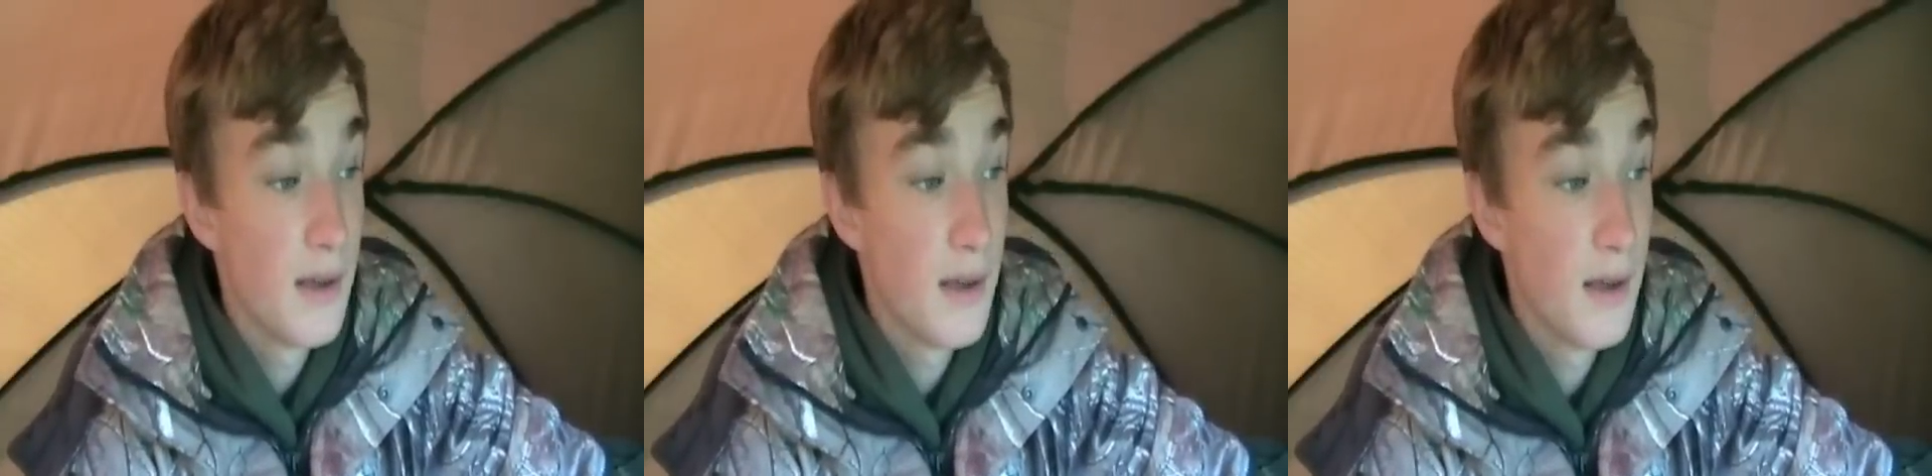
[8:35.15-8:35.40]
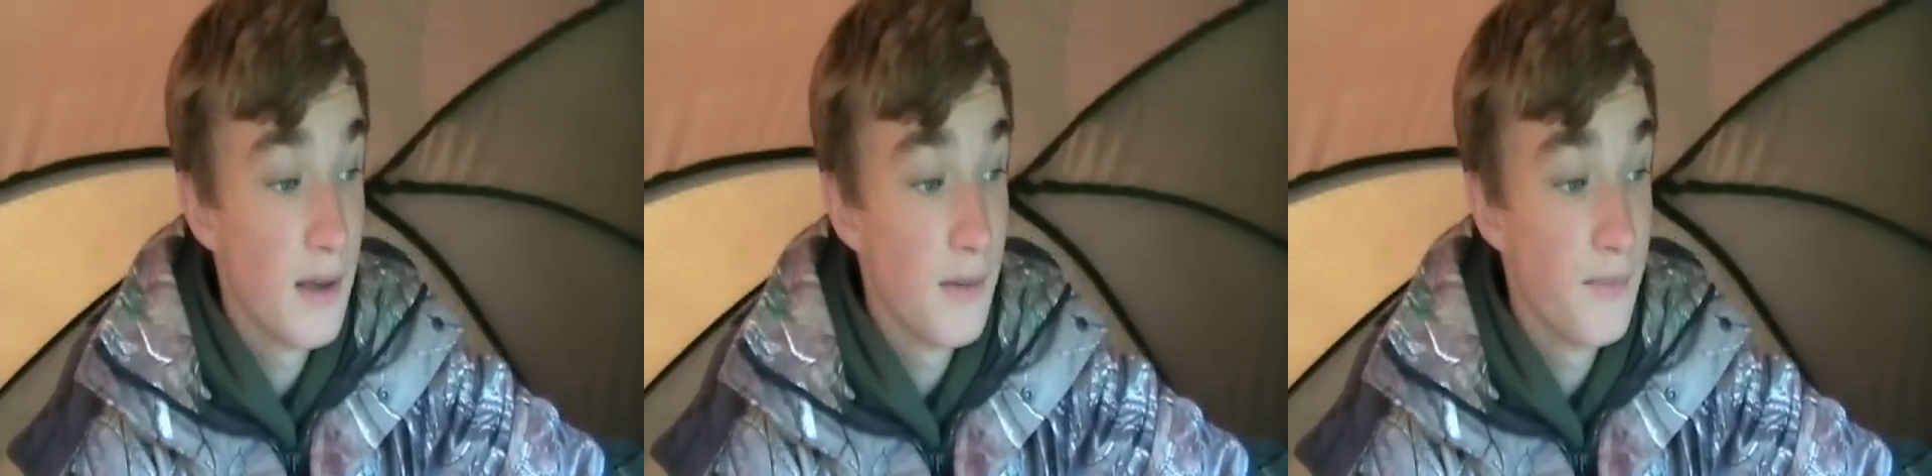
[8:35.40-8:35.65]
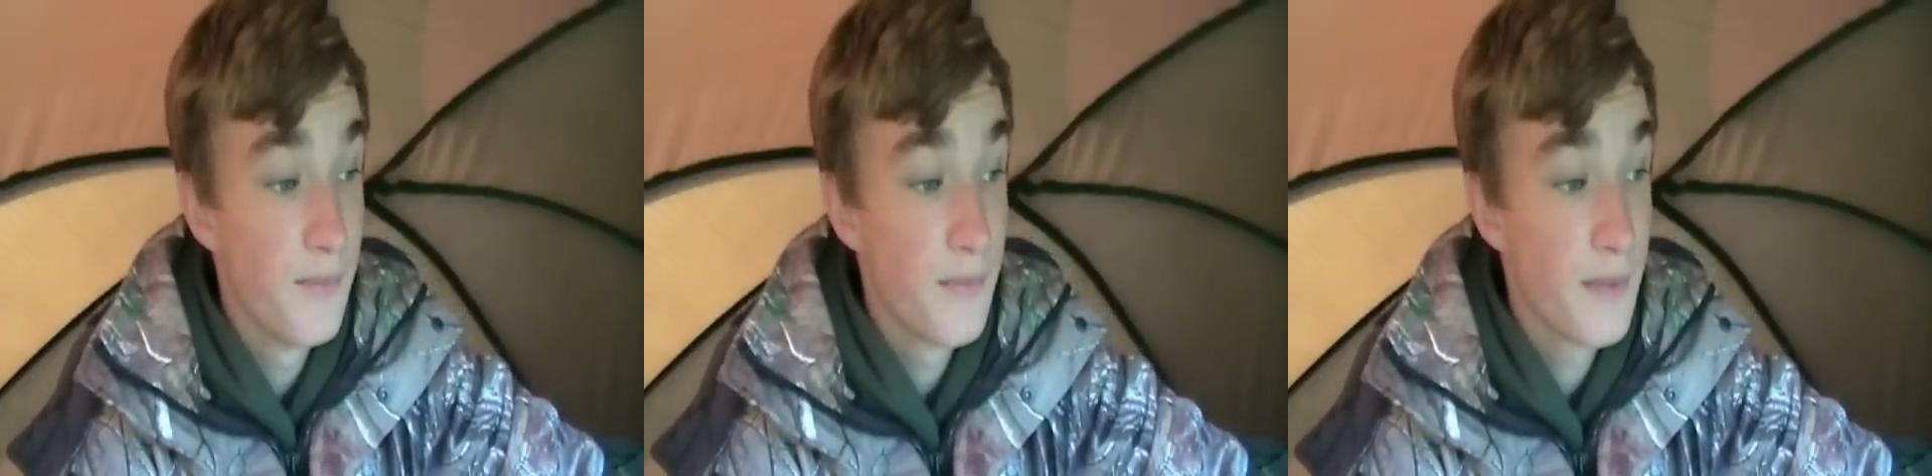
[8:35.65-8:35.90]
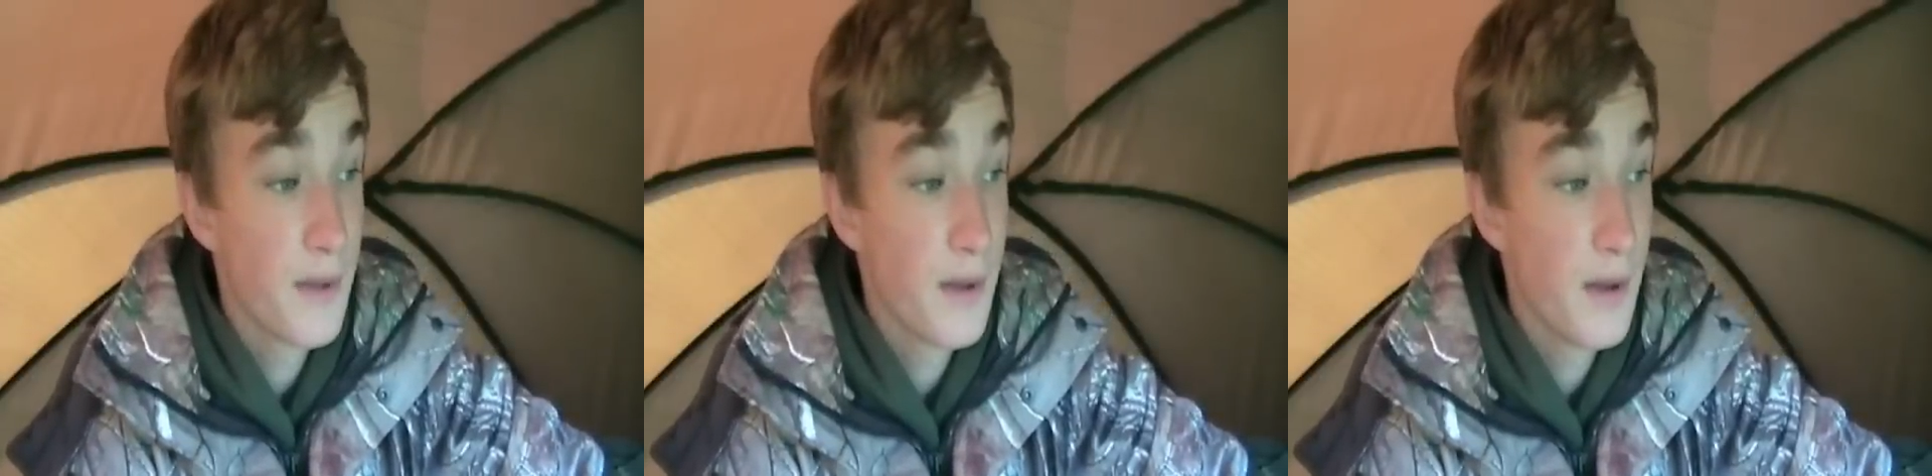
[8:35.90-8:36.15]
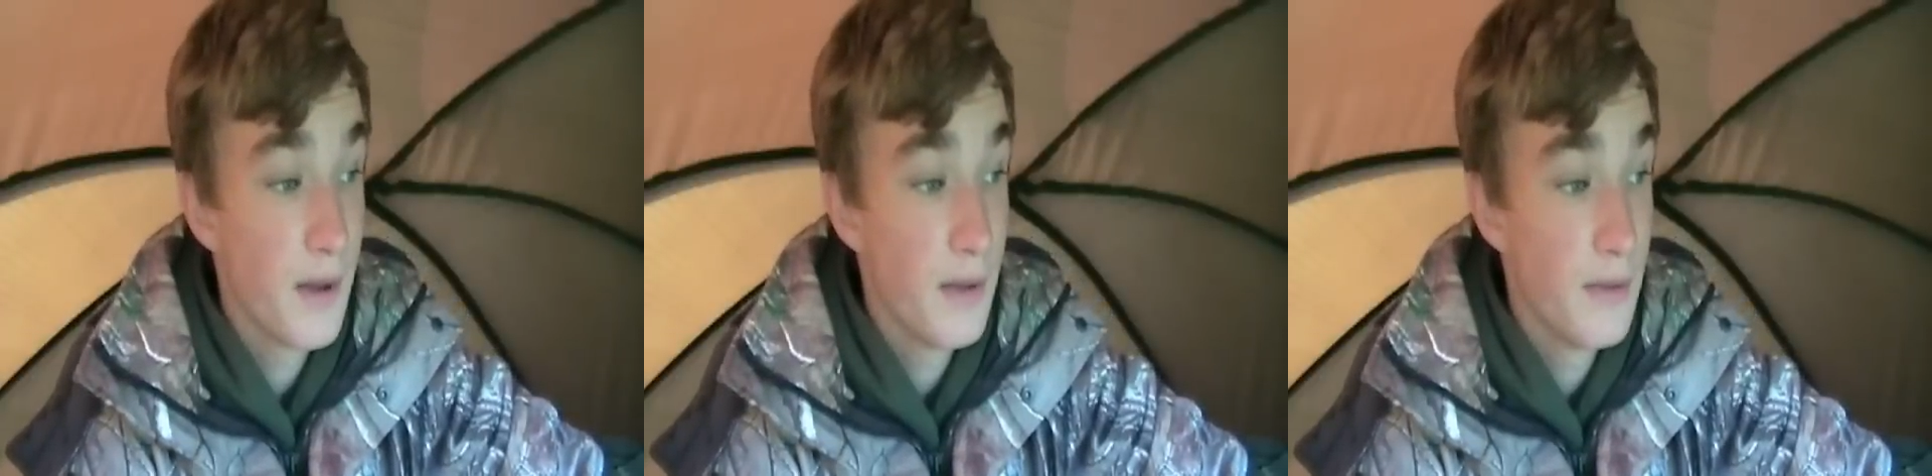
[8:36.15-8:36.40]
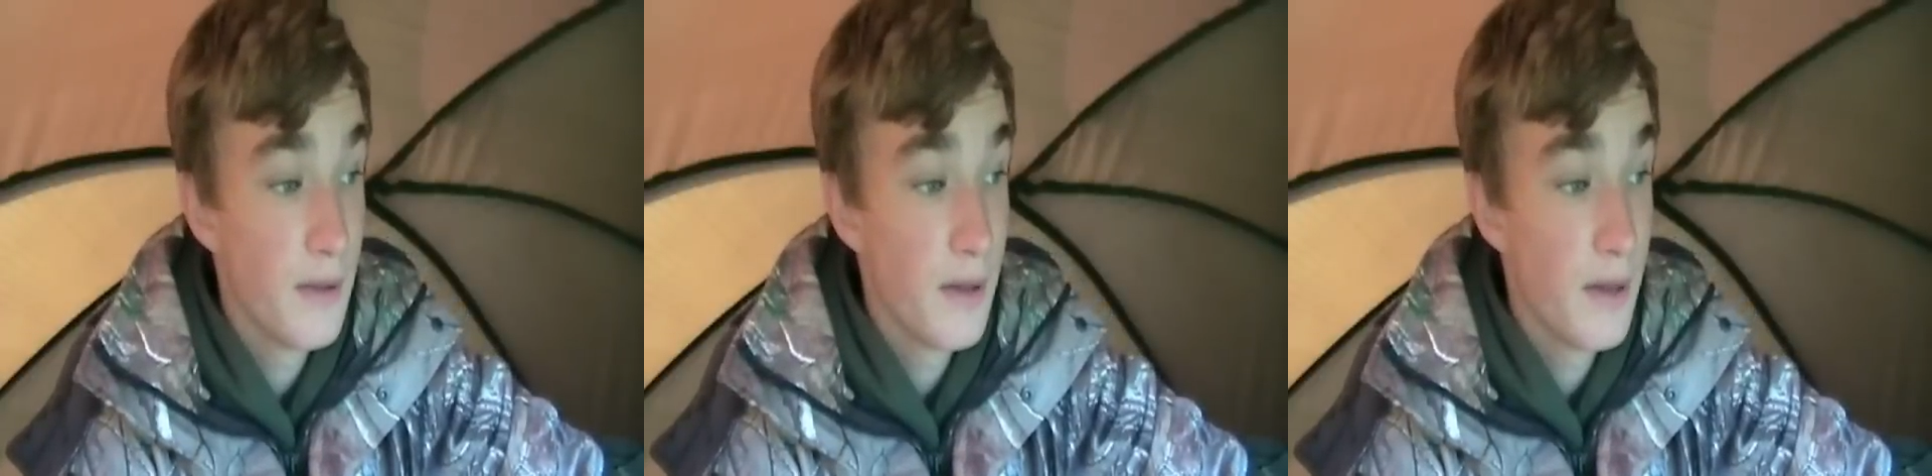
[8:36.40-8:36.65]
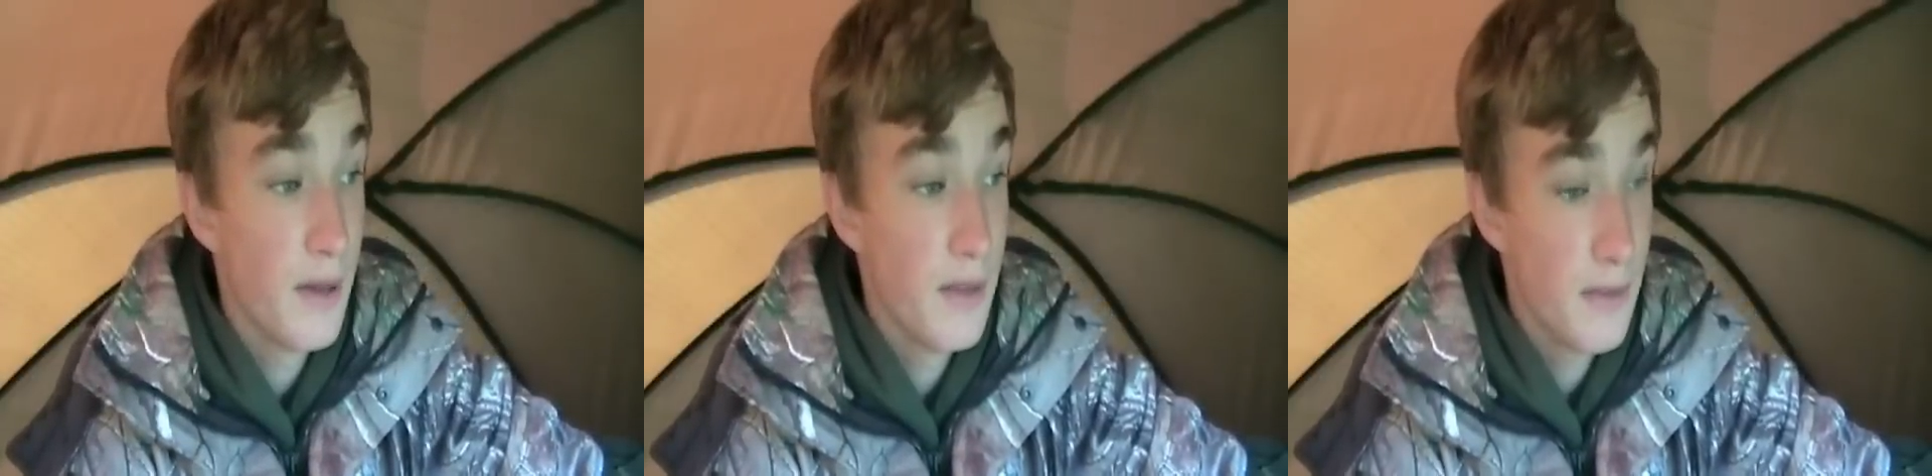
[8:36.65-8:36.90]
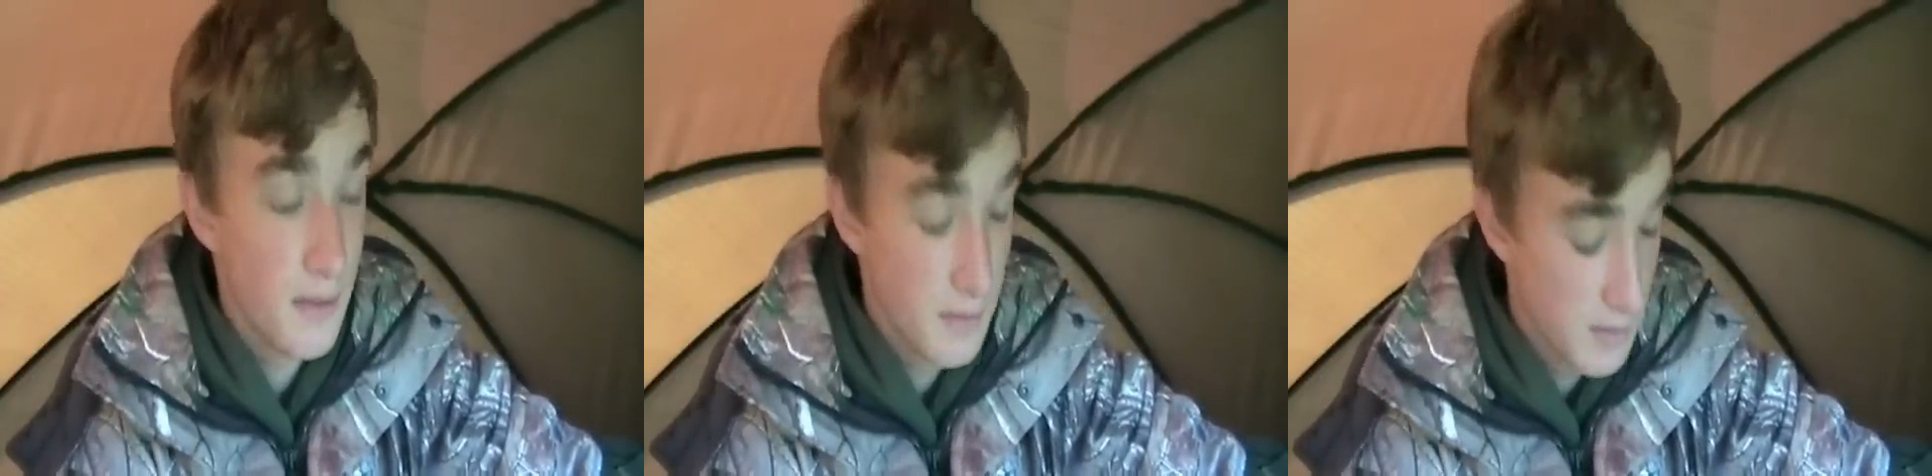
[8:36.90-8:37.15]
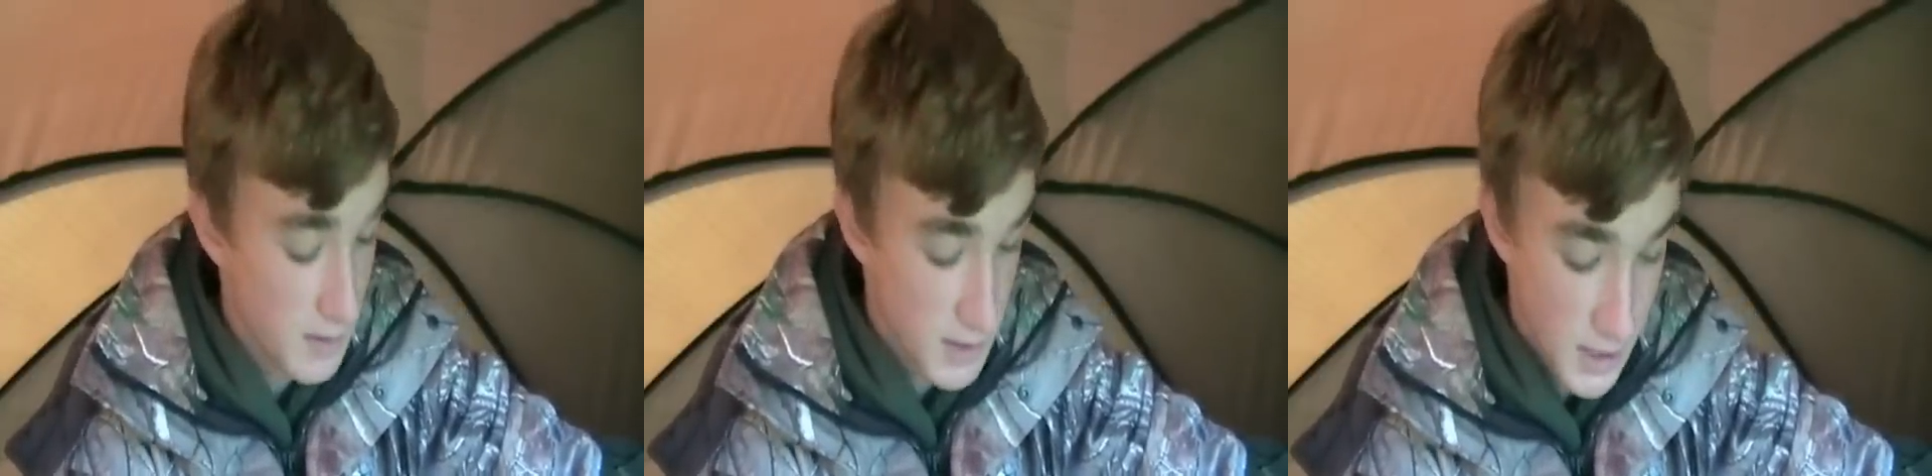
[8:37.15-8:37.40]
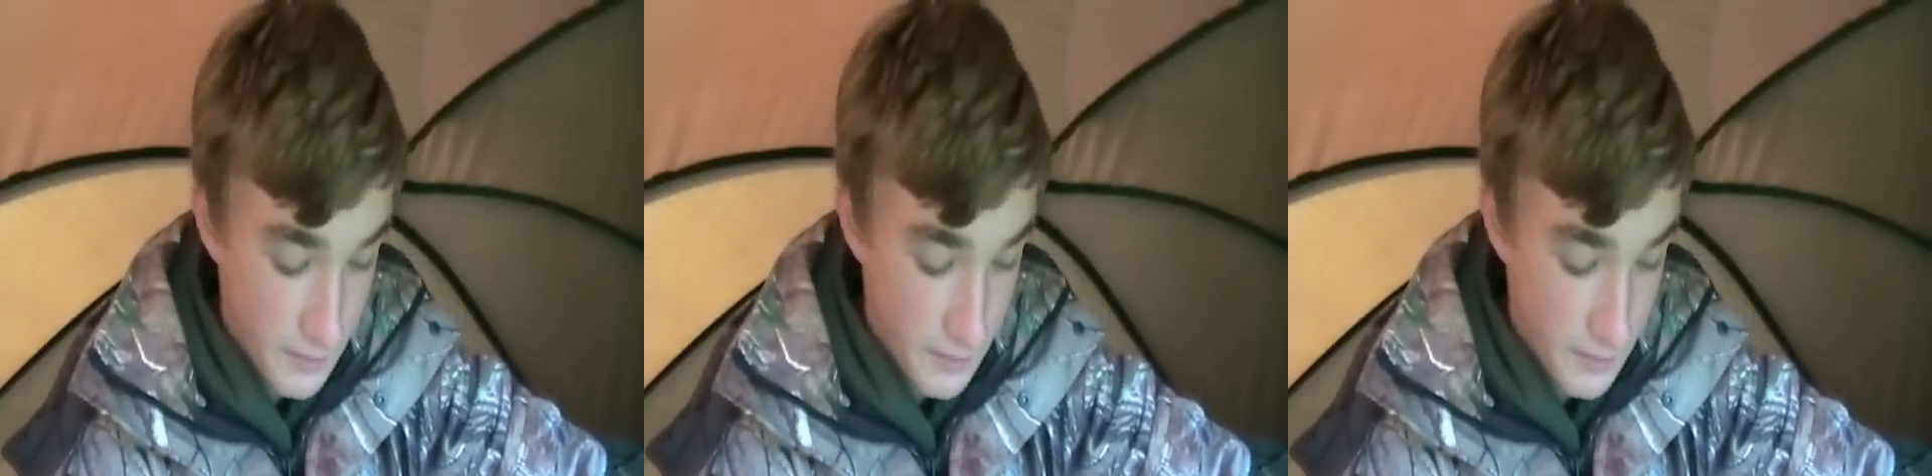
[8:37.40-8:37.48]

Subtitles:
and there's